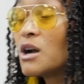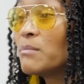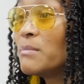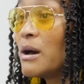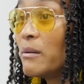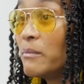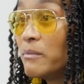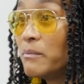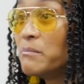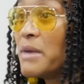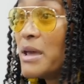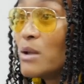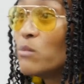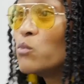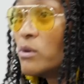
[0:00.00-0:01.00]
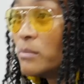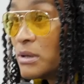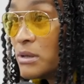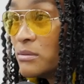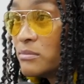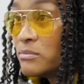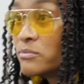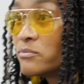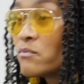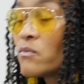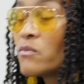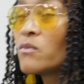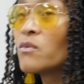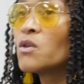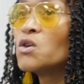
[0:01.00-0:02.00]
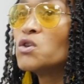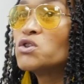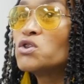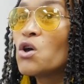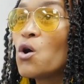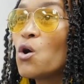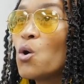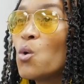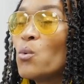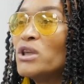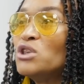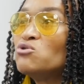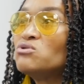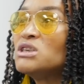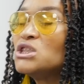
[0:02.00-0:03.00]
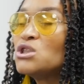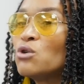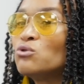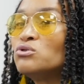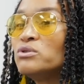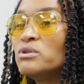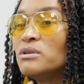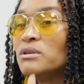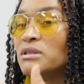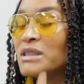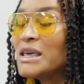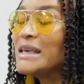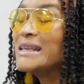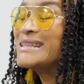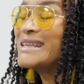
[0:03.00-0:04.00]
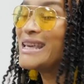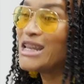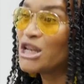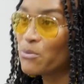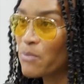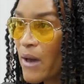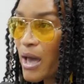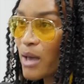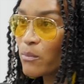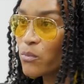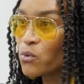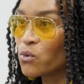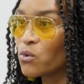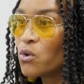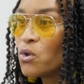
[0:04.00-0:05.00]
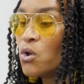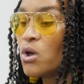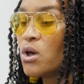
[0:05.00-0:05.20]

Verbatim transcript: Talk about man and woman. Mm-hmm. So when you see those things in the Bible,